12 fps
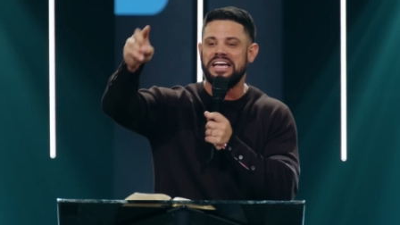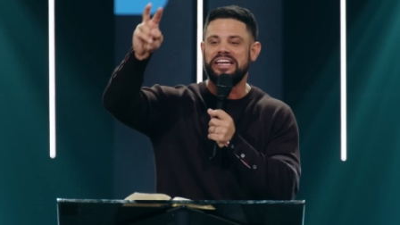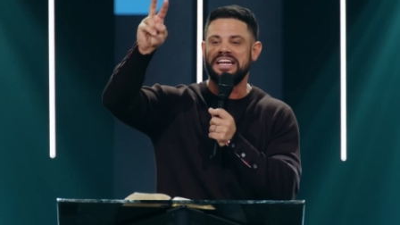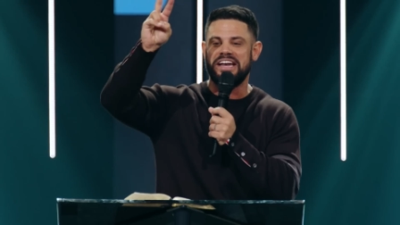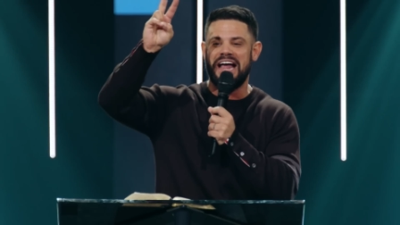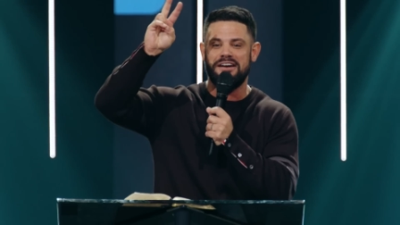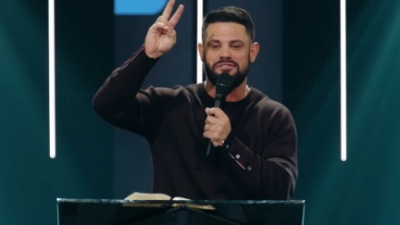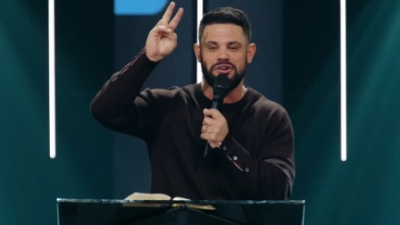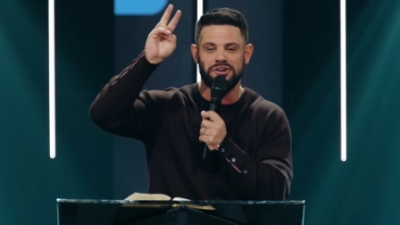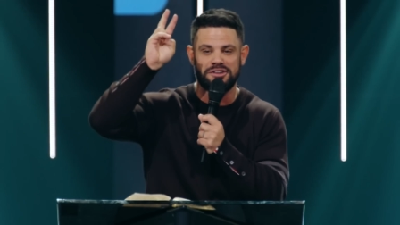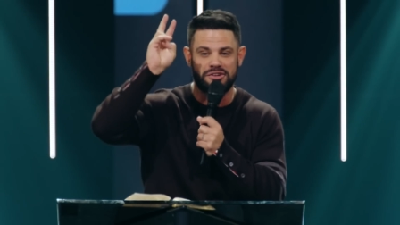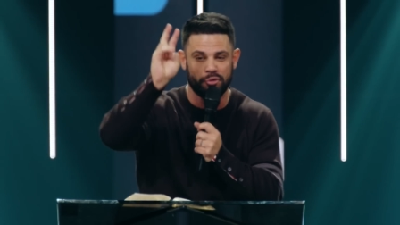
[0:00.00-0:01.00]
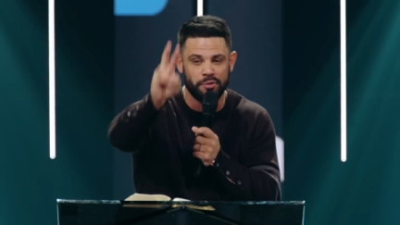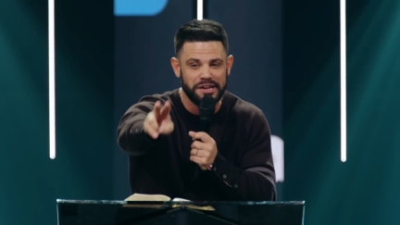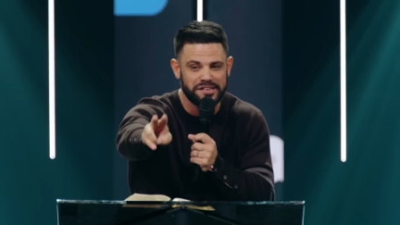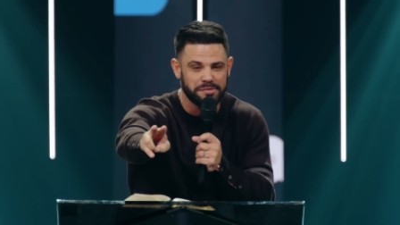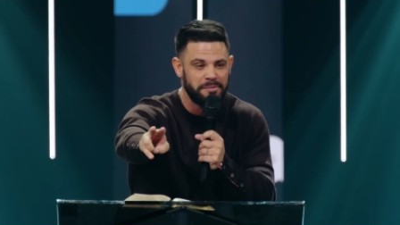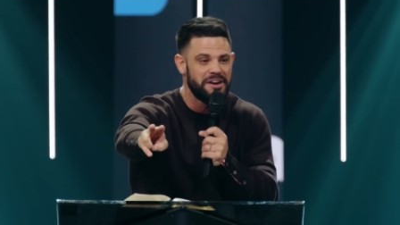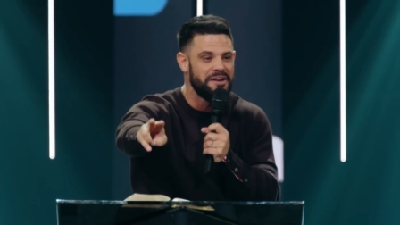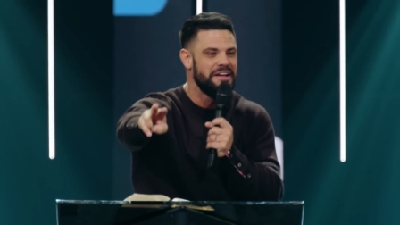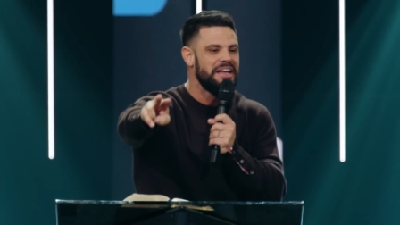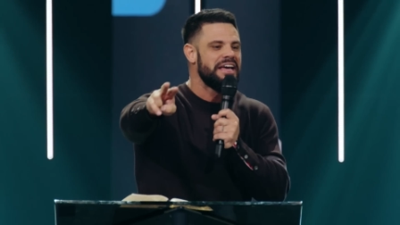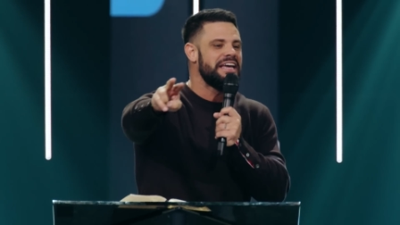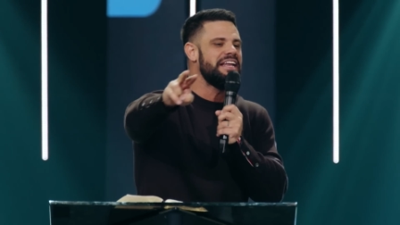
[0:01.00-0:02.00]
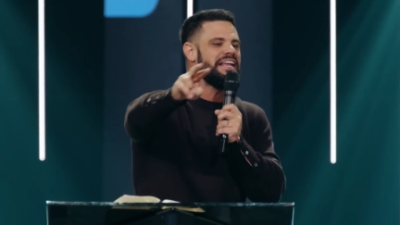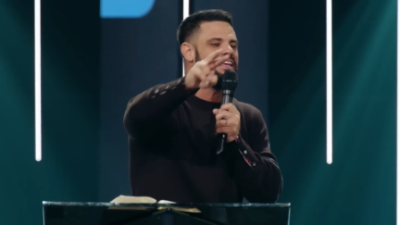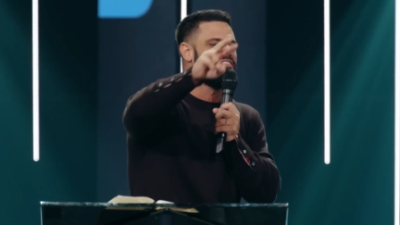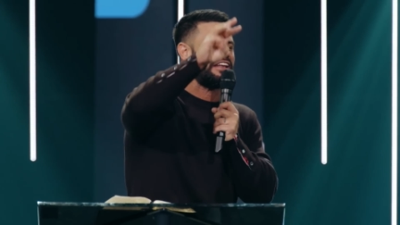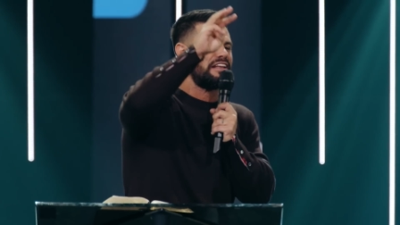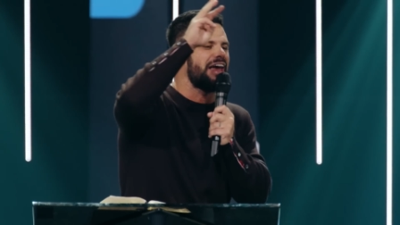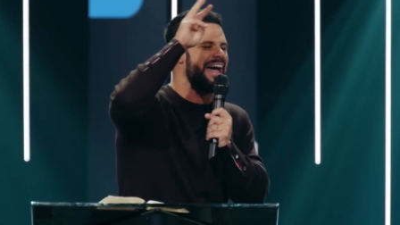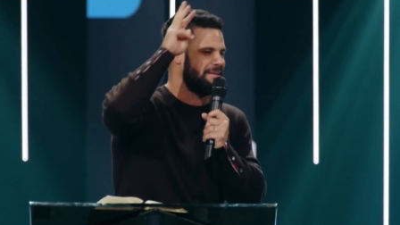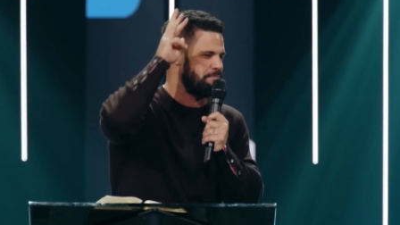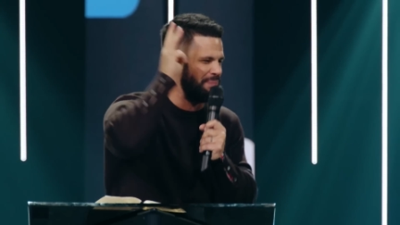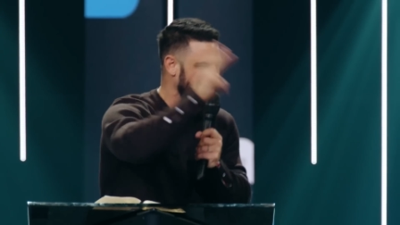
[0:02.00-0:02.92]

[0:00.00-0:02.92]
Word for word: He didn't have good charisma. He didn't even like